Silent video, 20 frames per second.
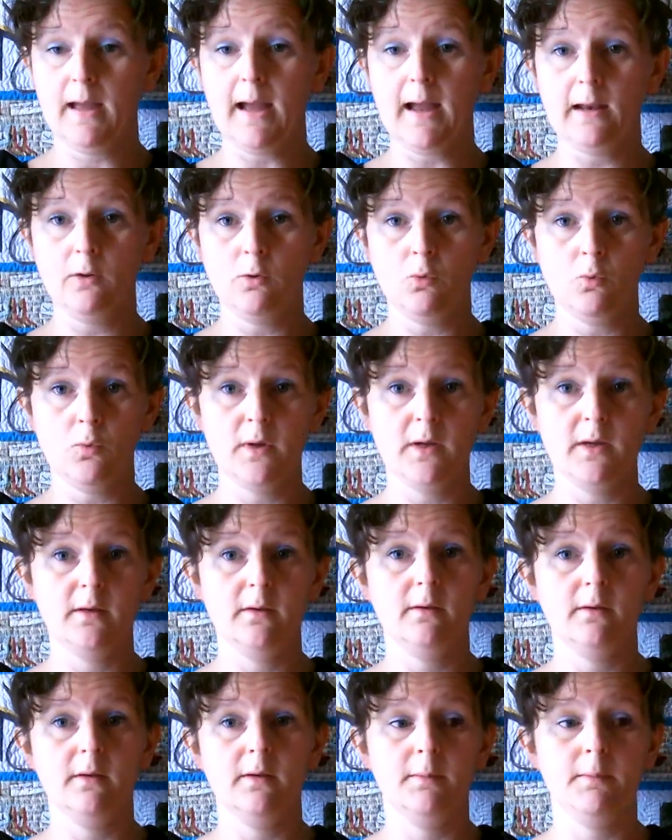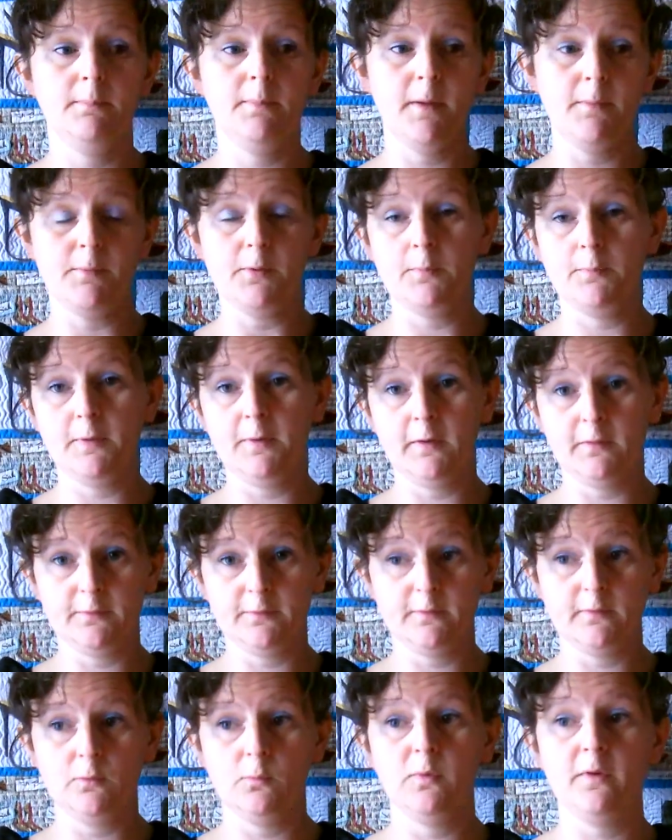Halloween paper
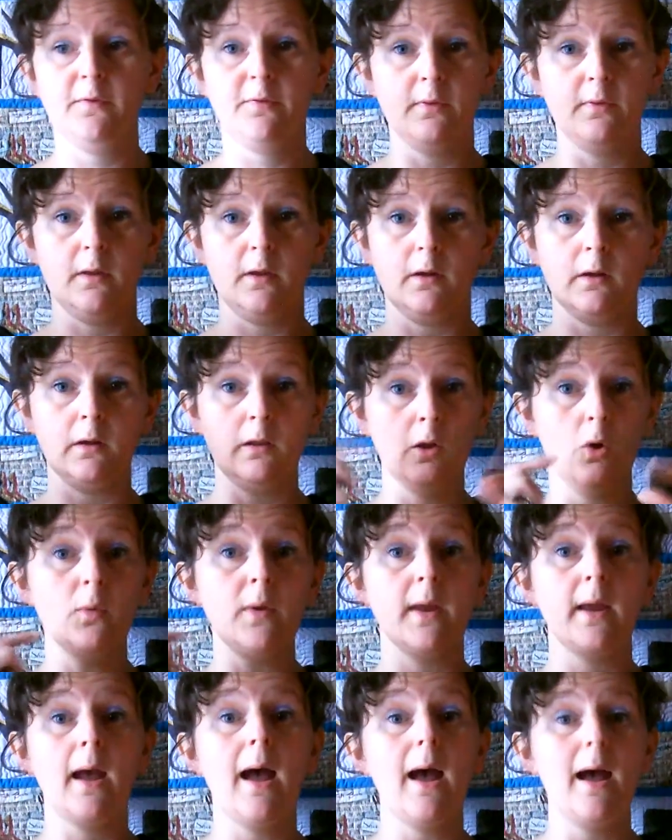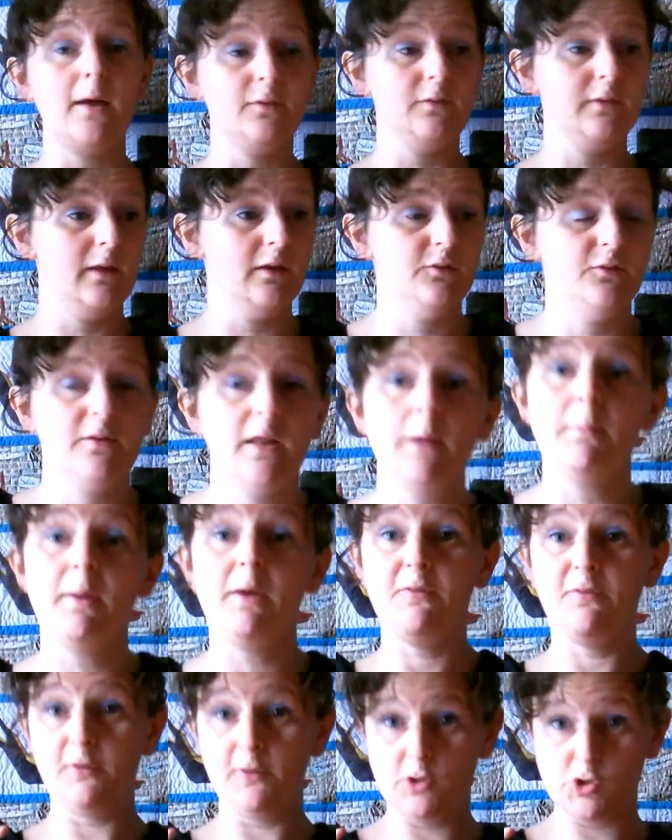piece with the glowing eyes last time.
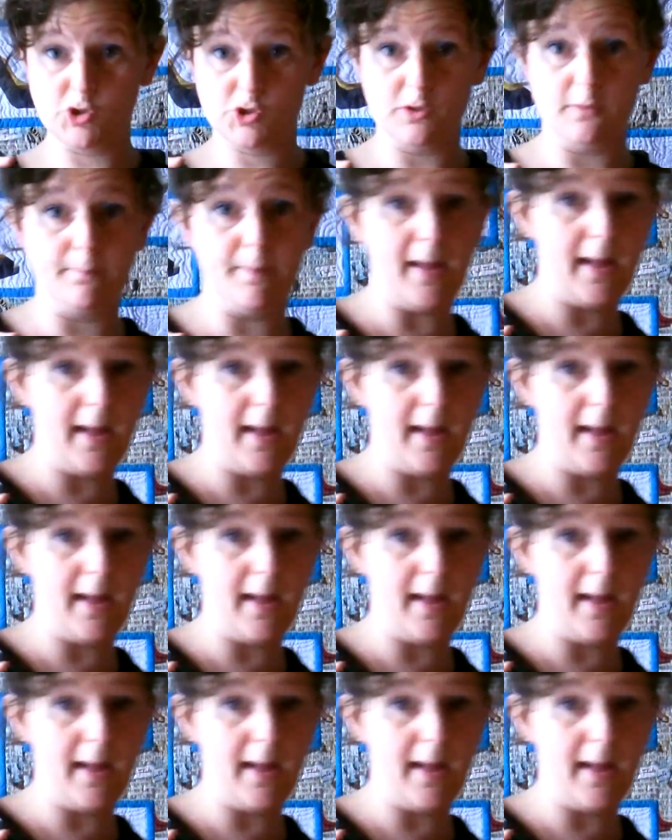I finished the